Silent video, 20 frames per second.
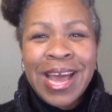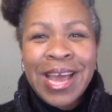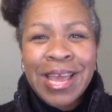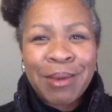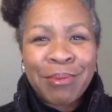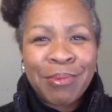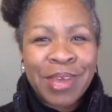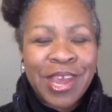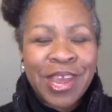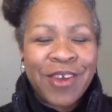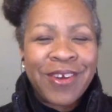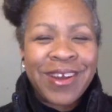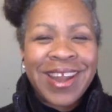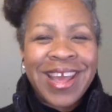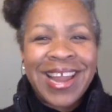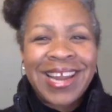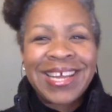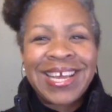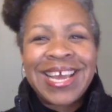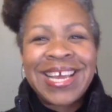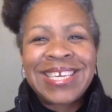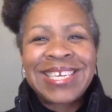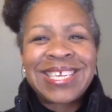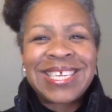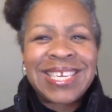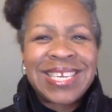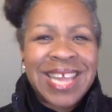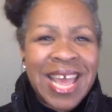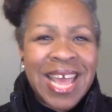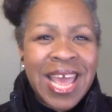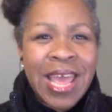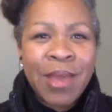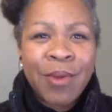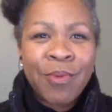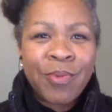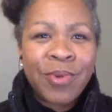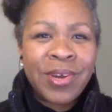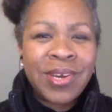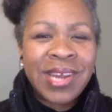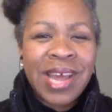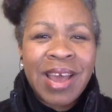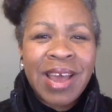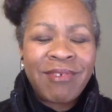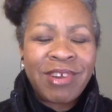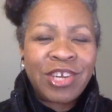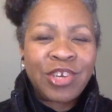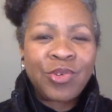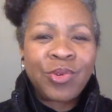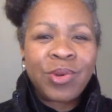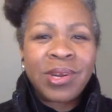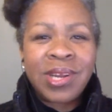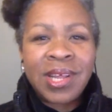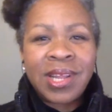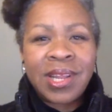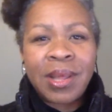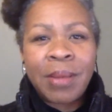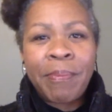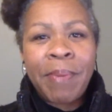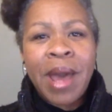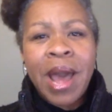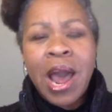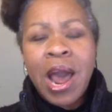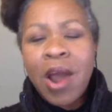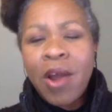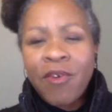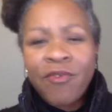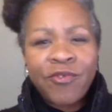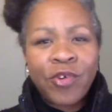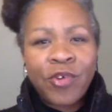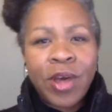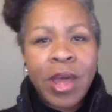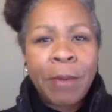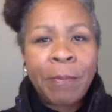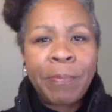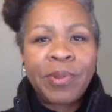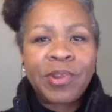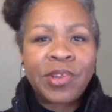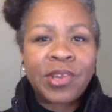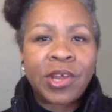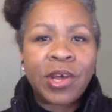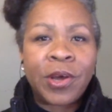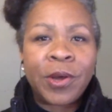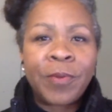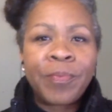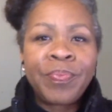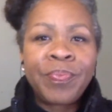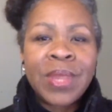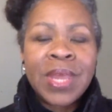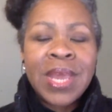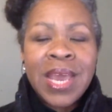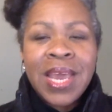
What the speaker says: I am Karen Allen, and today we're diving into another powerful episode